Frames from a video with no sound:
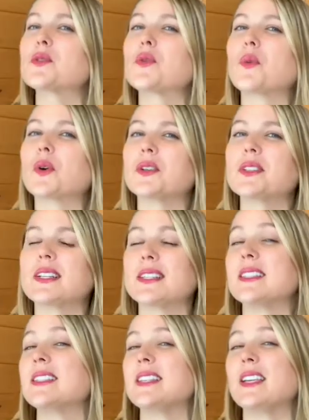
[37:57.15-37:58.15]
so the world
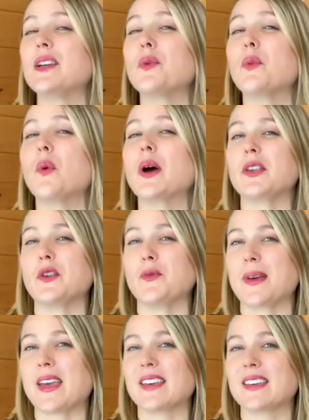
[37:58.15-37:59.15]
can see what you
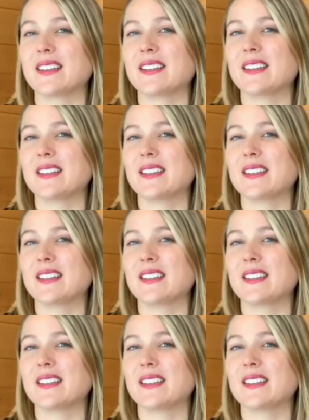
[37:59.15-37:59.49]
make.